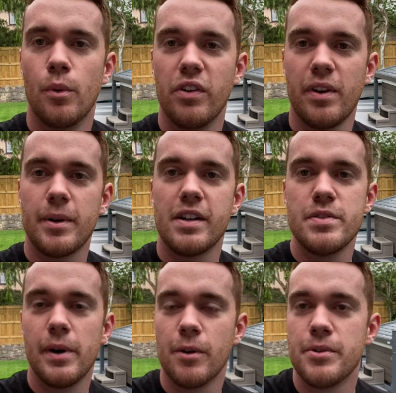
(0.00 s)
What is up, guys,
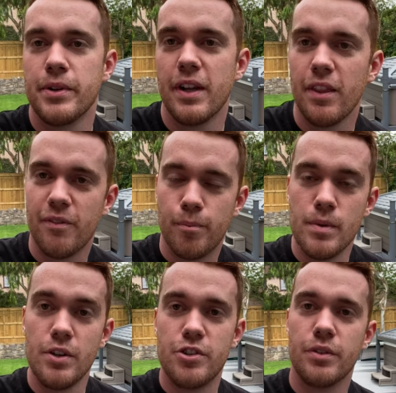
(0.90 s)
and welcome to another
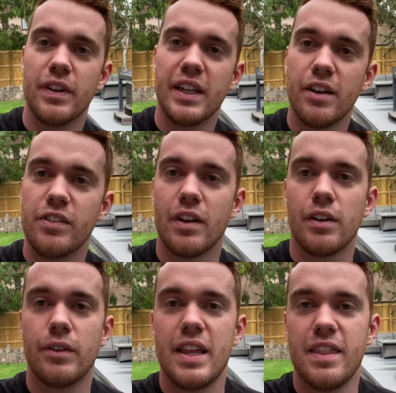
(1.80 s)
YouTube video.
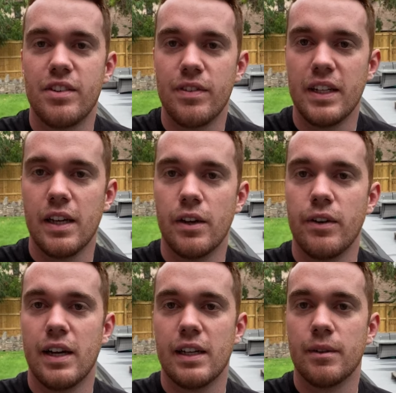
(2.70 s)
So in this
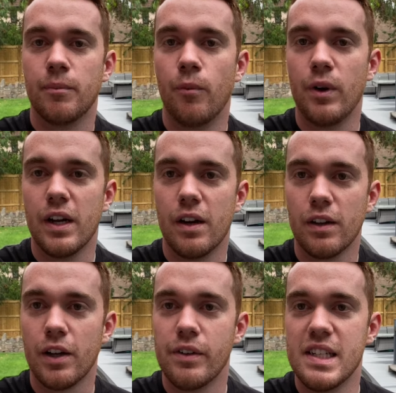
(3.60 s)
video, we are
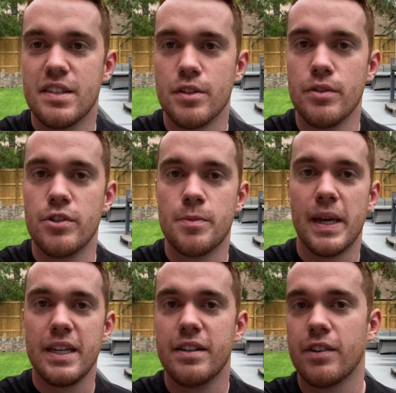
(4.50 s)
going to
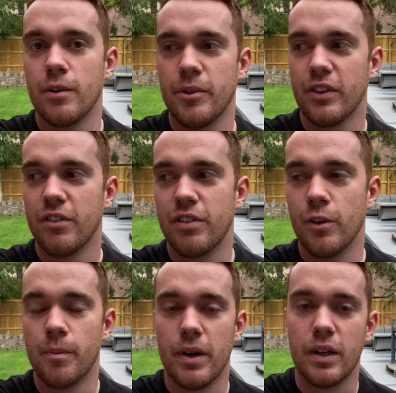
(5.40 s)
Spain. So I'm just gonna
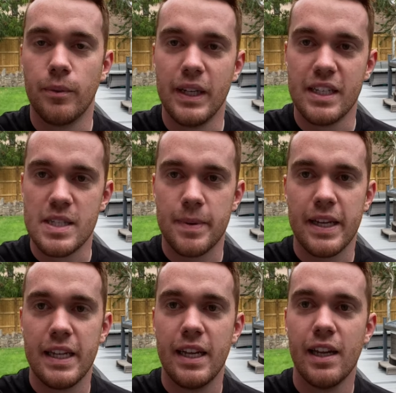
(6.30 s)
film my week in
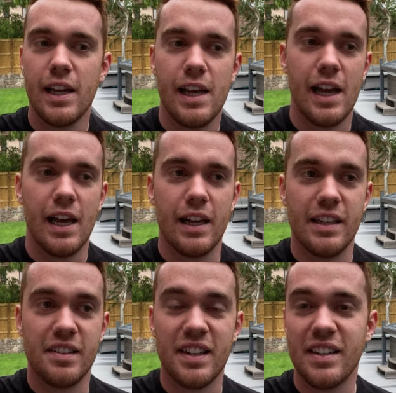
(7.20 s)
Spain.
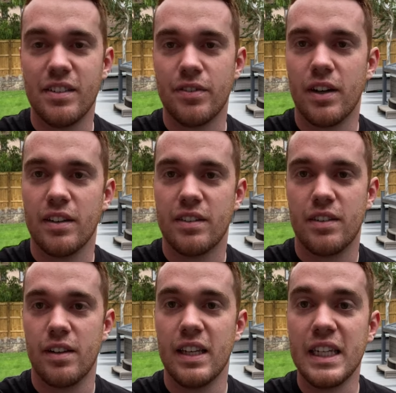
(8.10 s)
Today is the
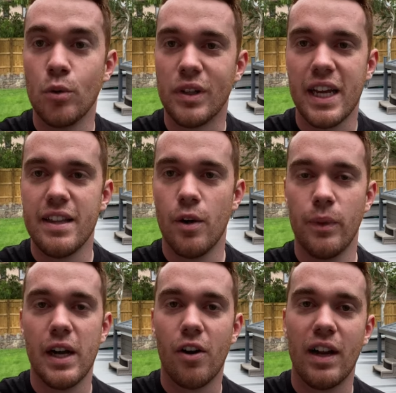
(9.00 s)
first legal date that
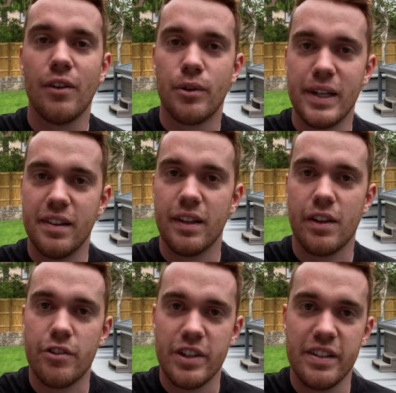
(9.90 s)
we are allowed to enter the
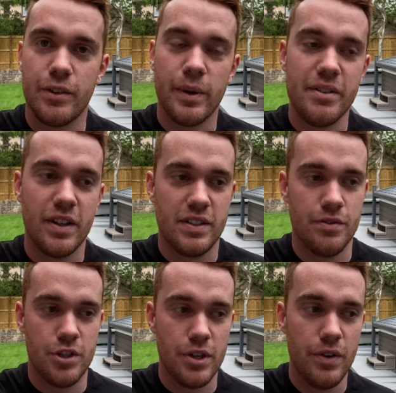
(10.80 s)
country. It's the 21st
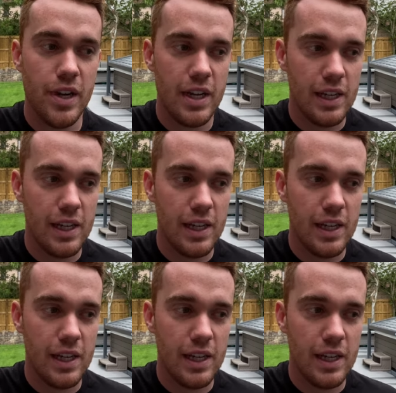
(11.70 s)
of June.